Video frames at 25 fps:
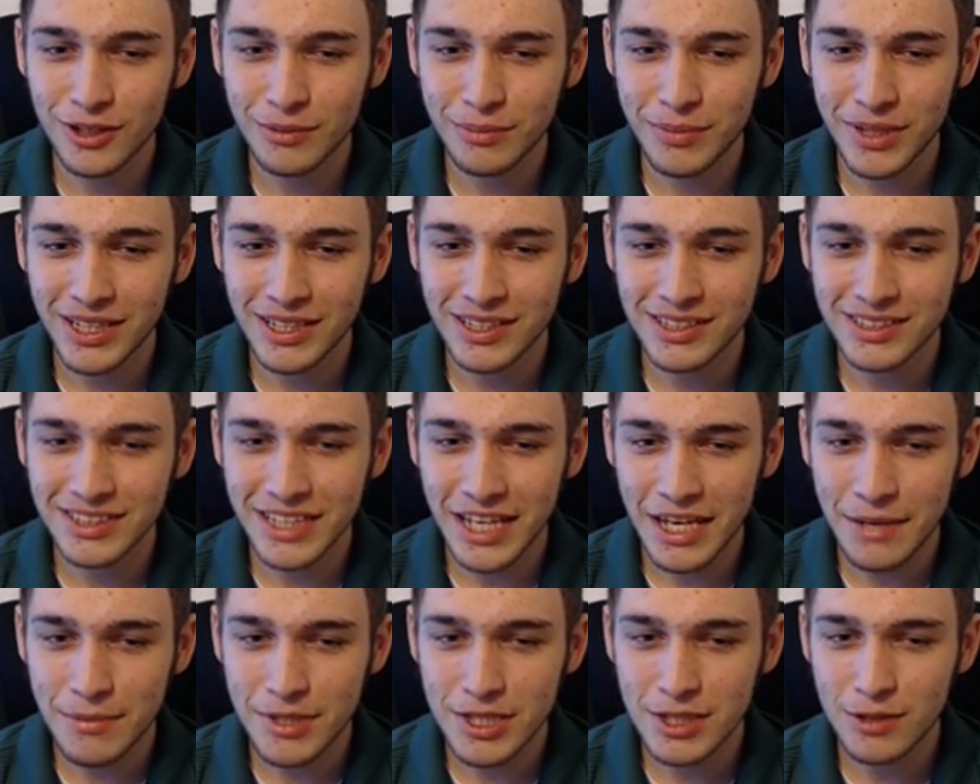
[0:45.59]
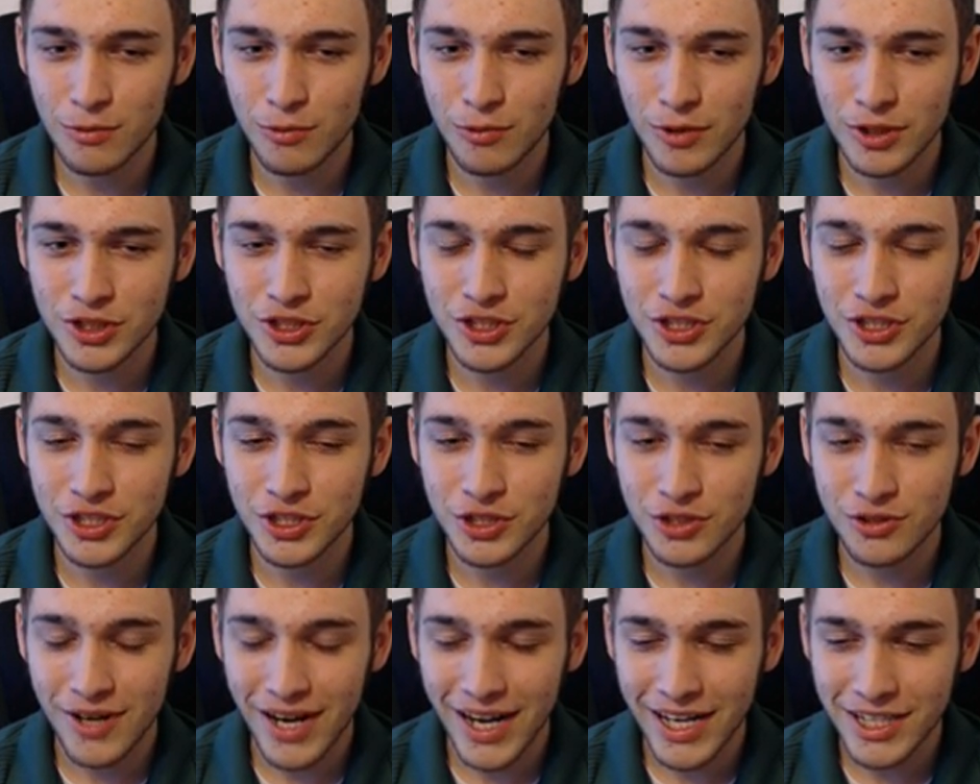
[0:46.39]
to be the same as the one just
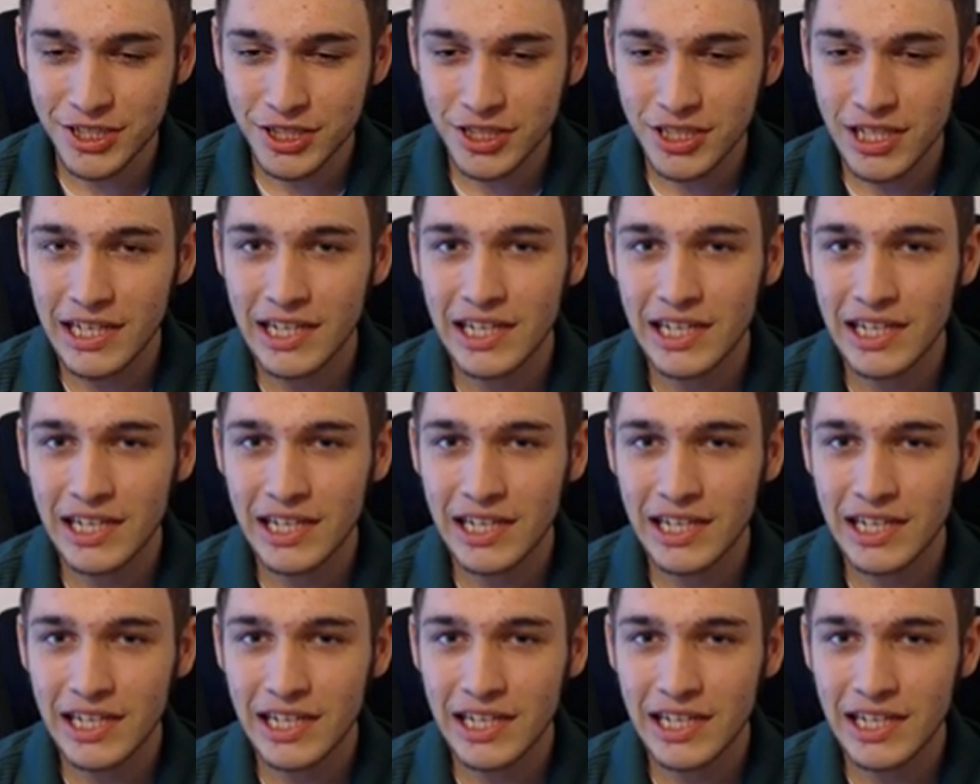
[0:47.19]
trashed.